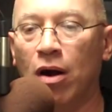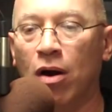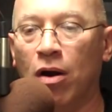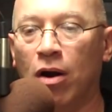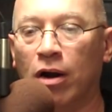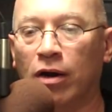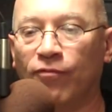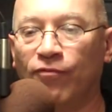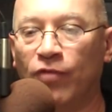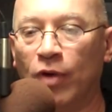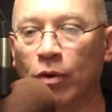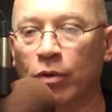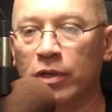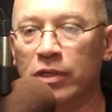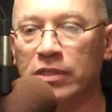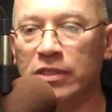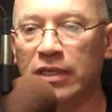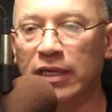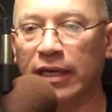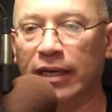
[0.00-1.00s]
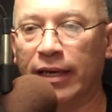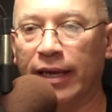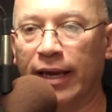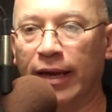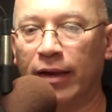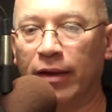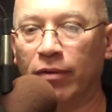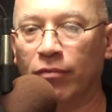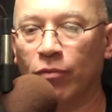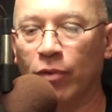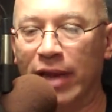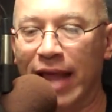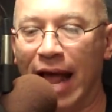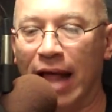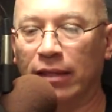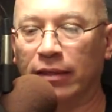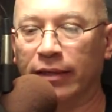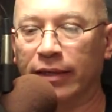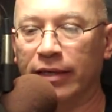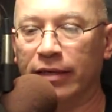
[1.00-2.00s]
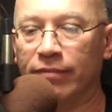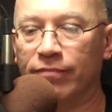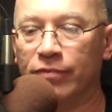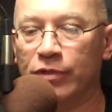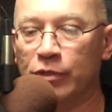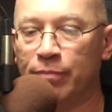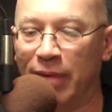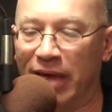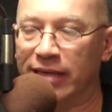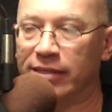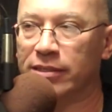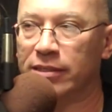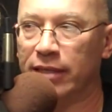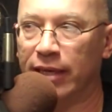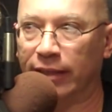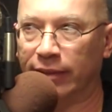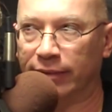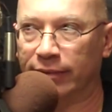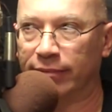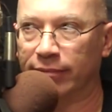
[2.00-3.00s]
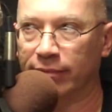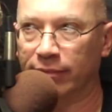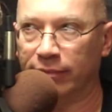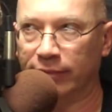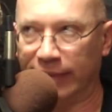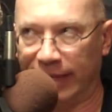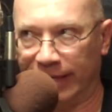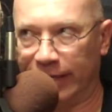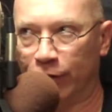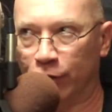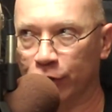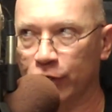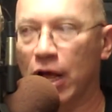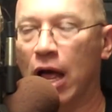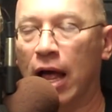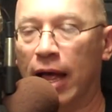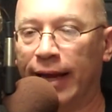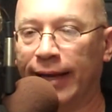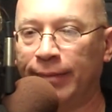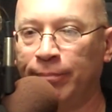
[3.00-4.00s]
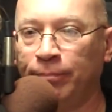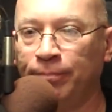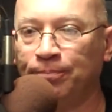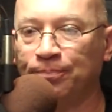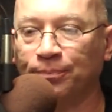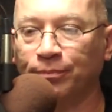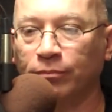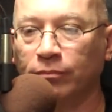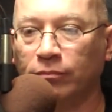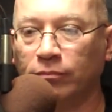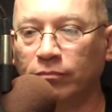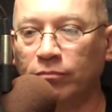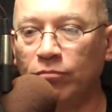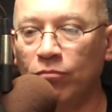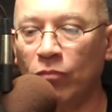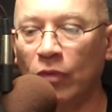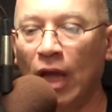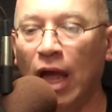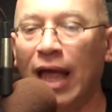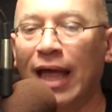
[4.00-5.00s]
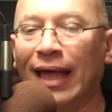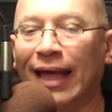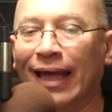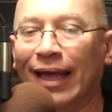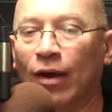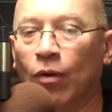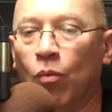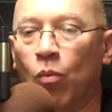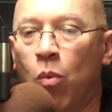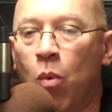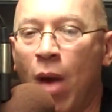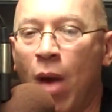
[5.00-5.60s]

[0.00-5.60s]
are focused in a reality of space and linear time, we